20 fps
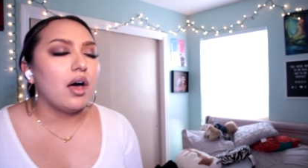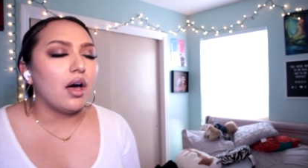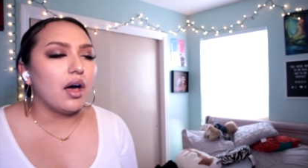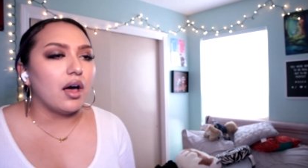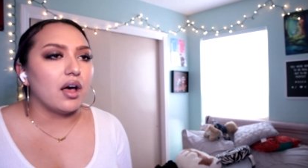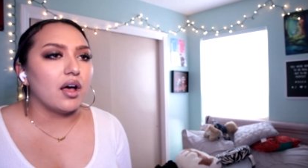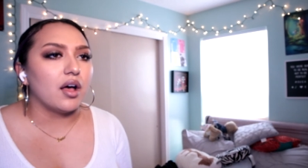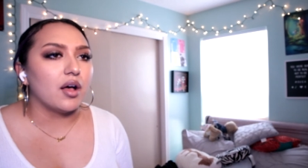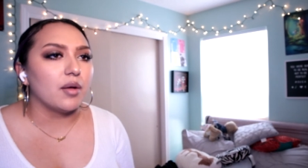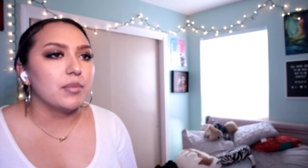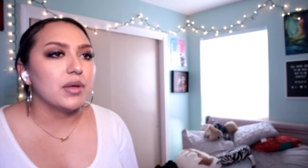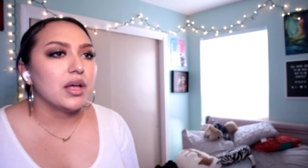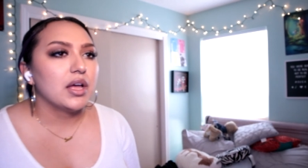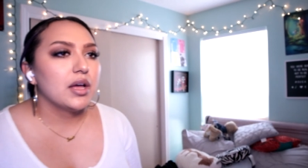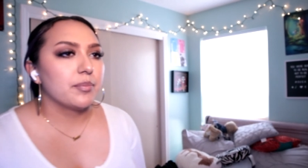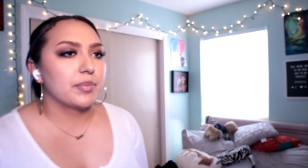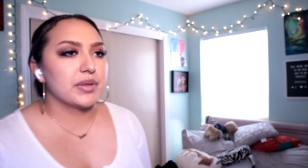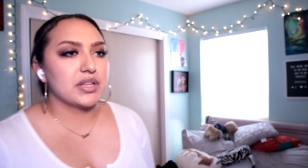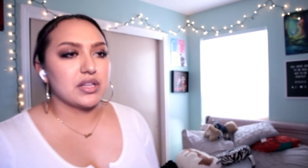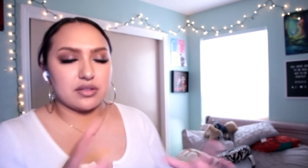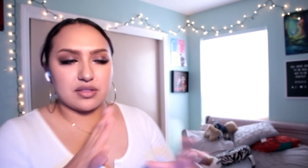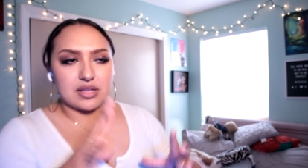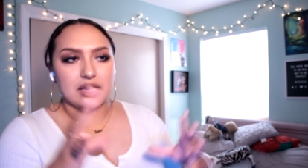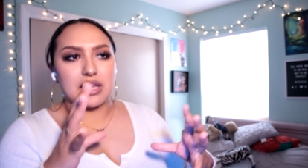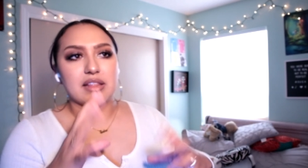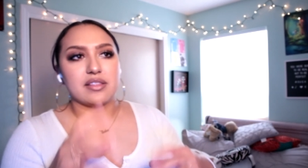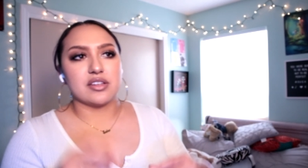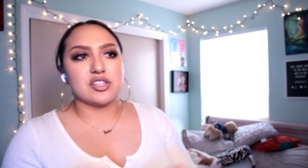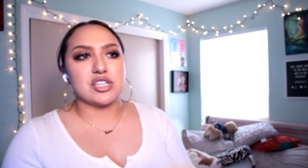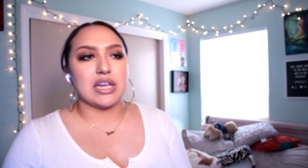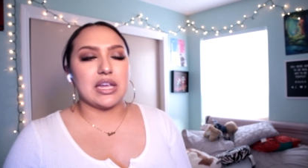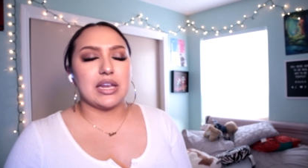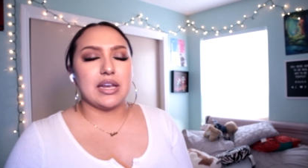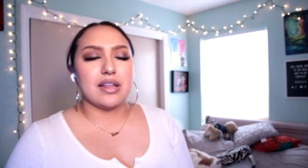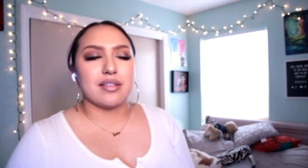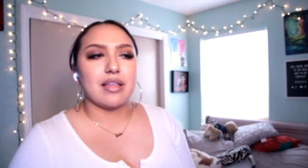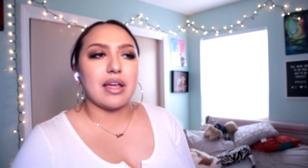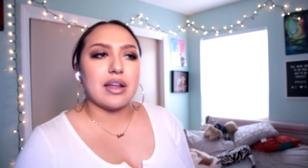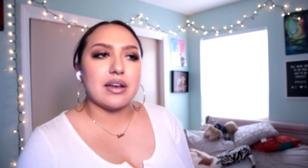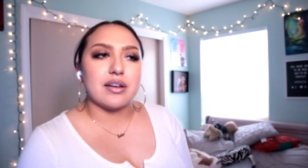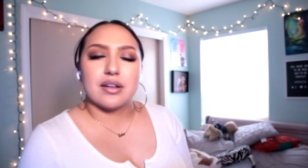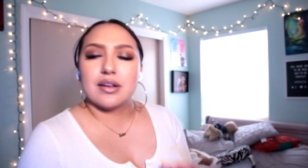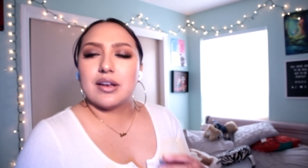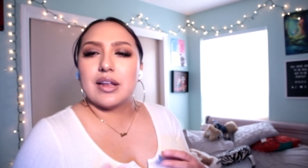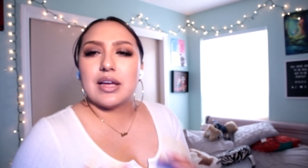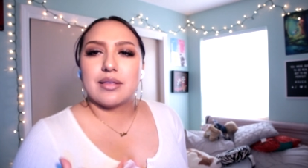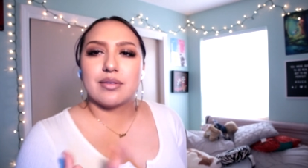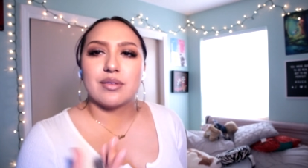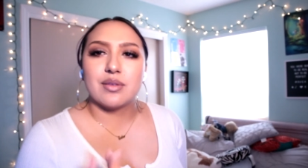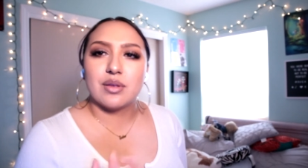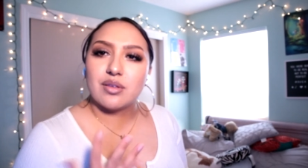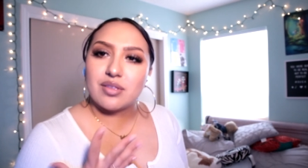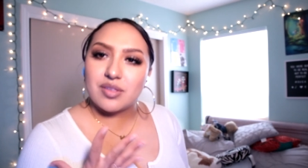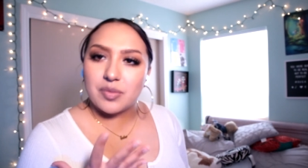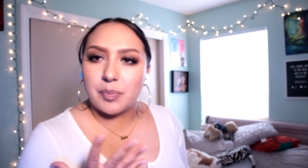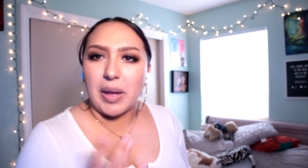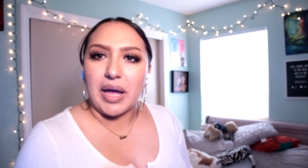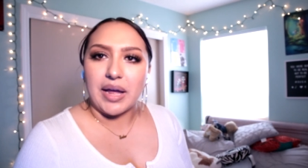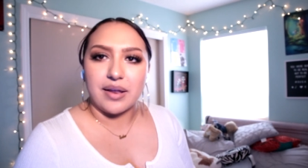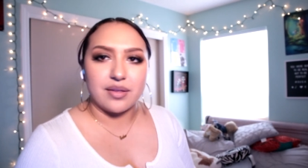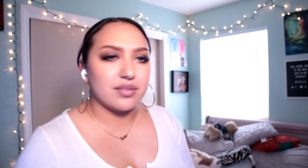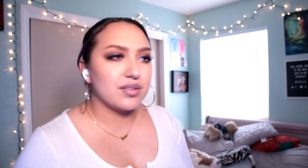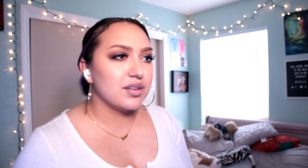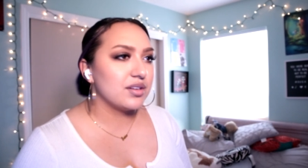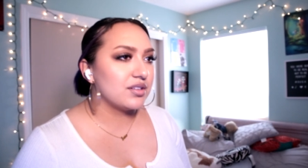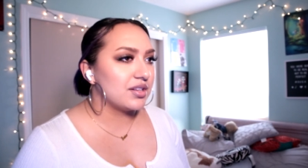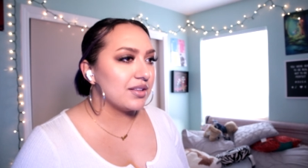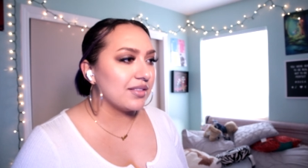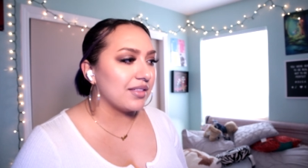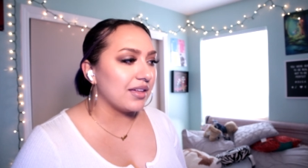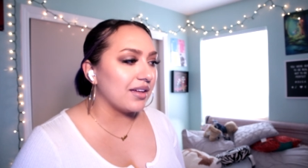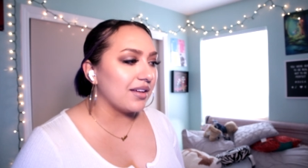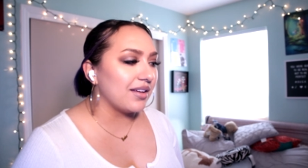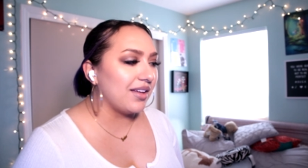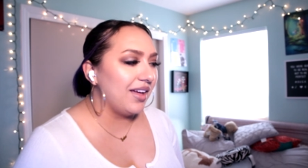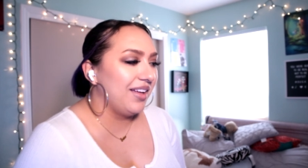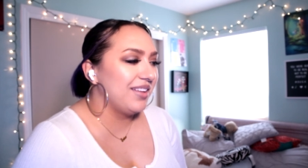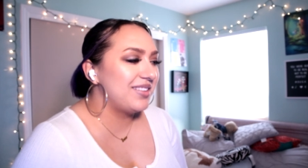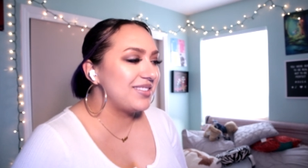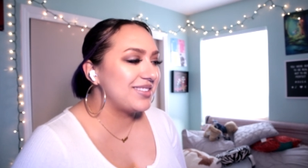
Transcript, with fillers: Um, but again, the shakiness added a nice spice to the